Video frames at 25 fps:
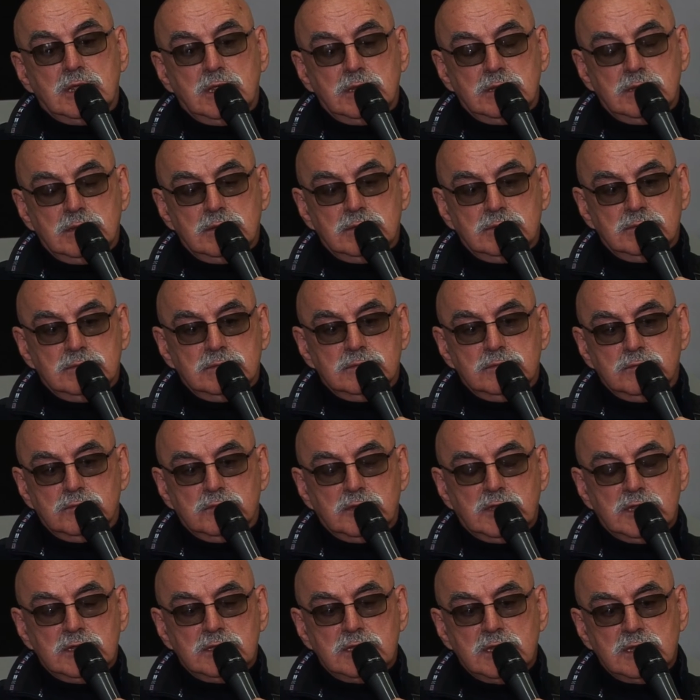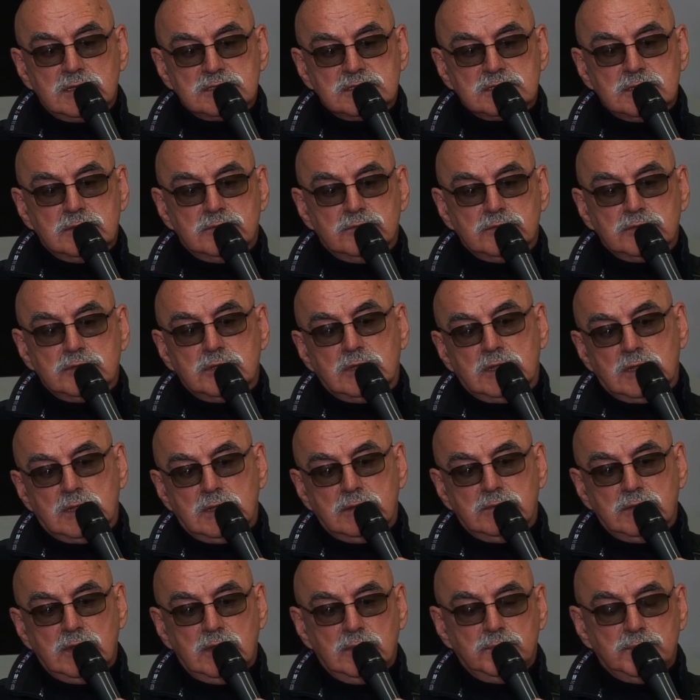On the other hand,
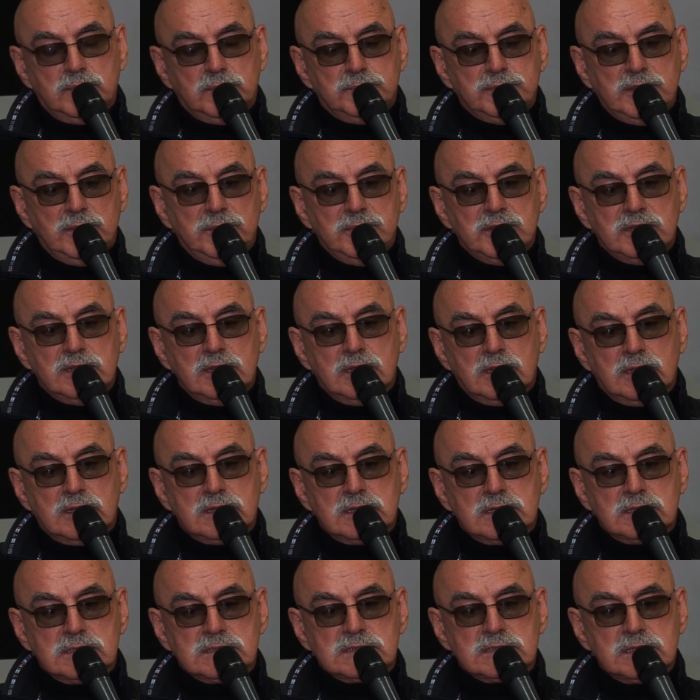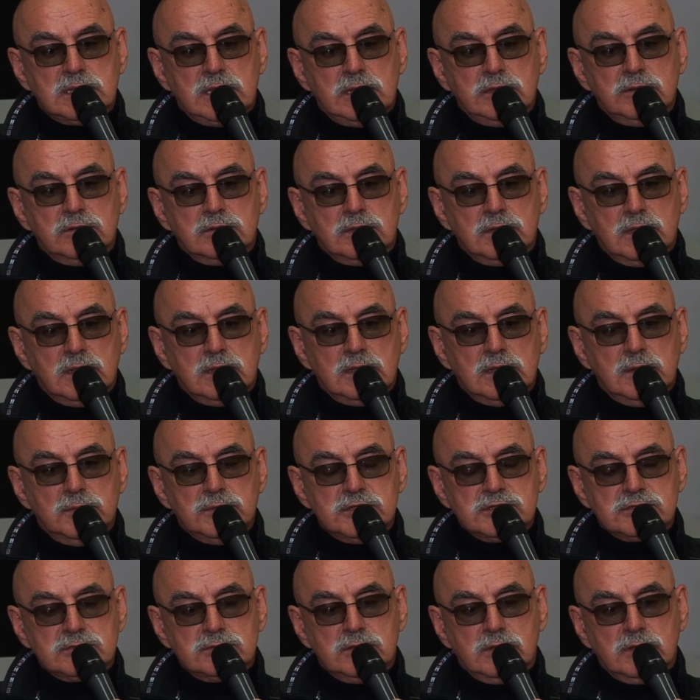there's some math that you can do,
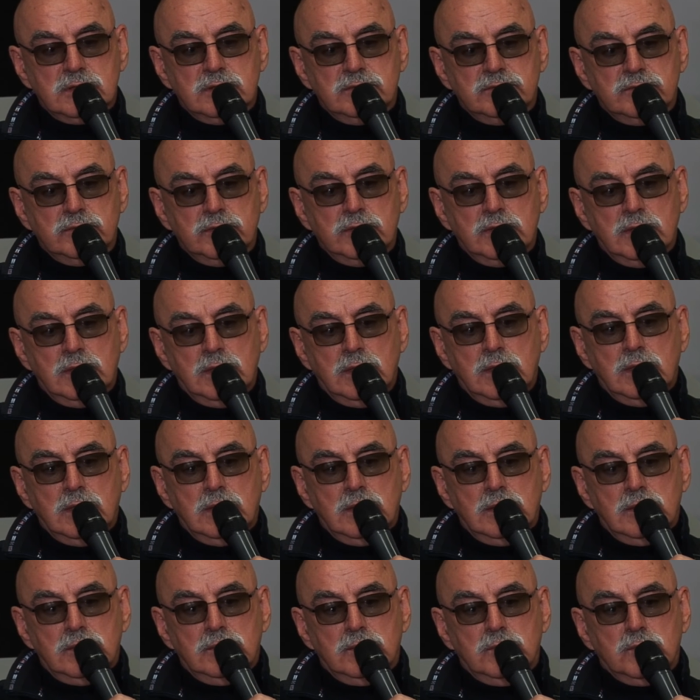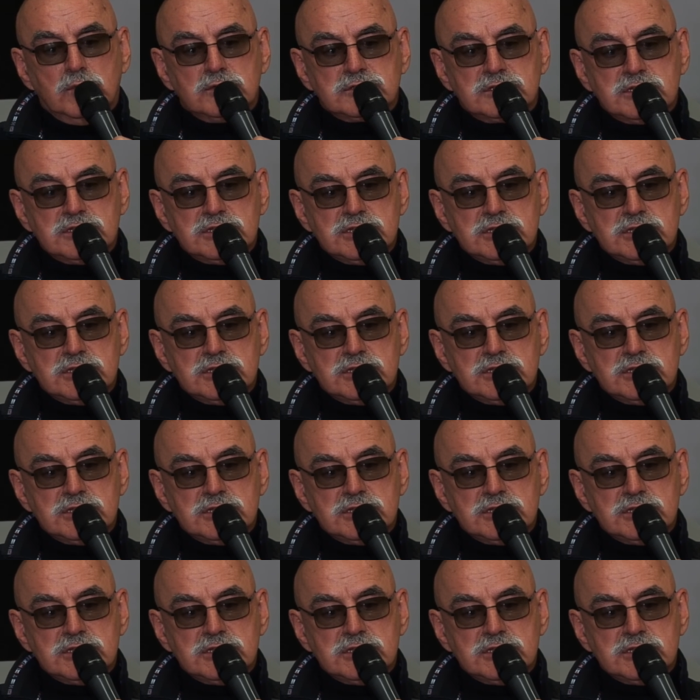something that can you can measure,